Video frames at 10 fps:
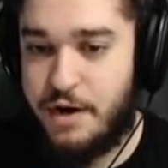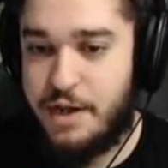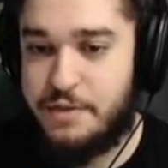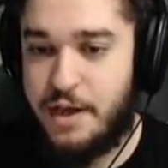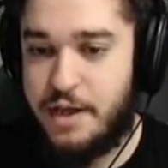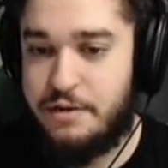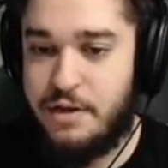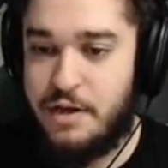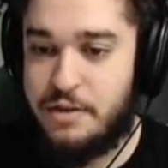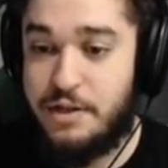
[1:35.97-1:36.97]
and then
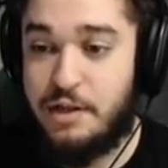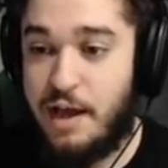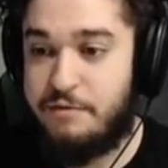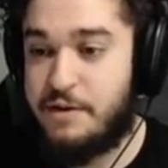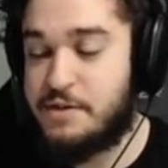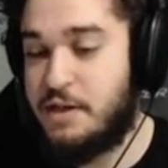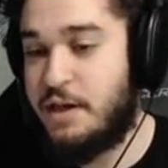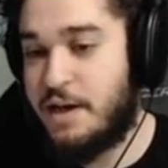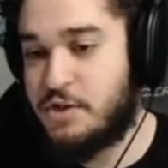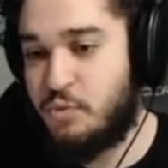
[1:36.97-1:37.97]
the life as E
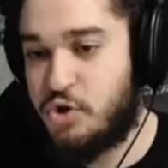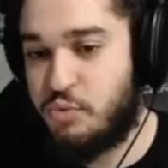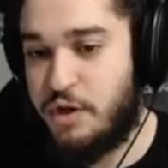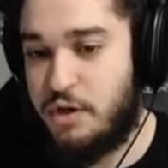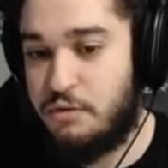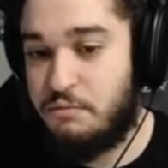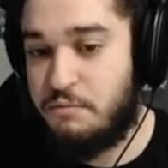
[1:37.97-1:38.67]
S, which we